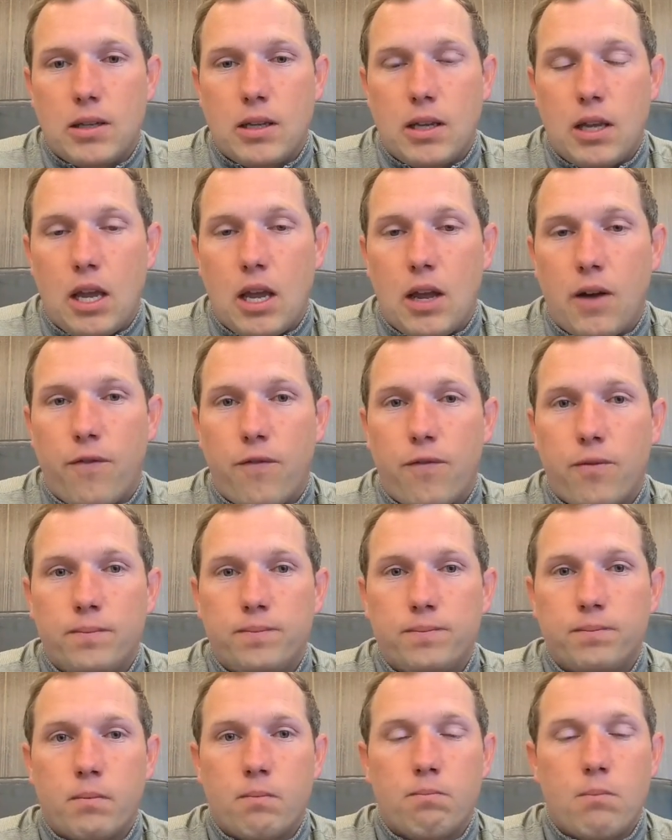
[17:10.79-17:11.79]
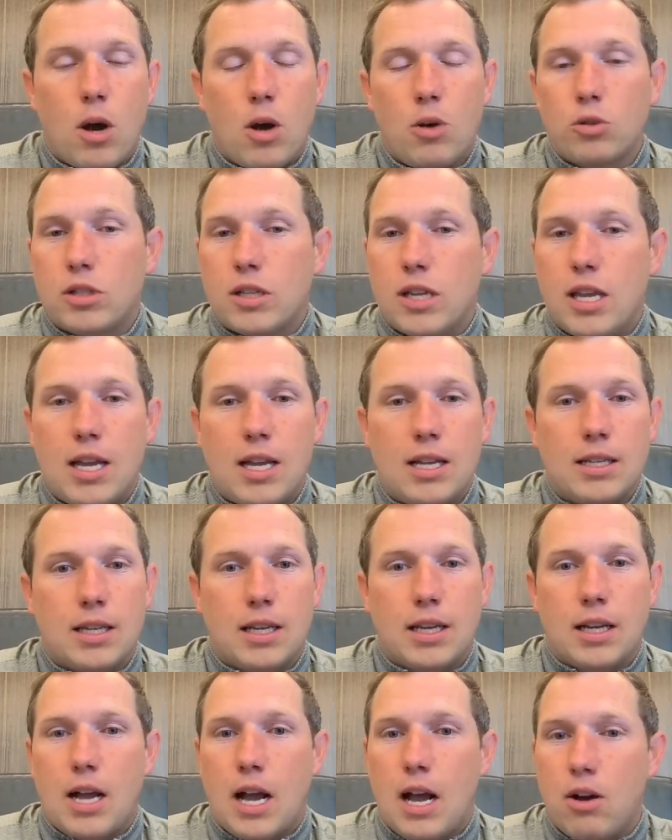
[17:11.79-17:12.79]
If most kids
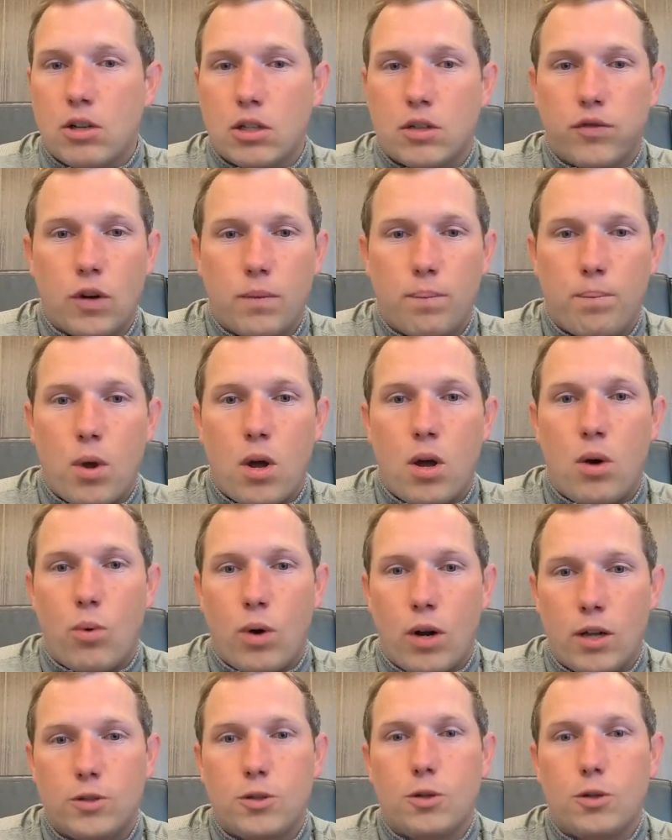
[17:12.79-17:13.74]
in college football want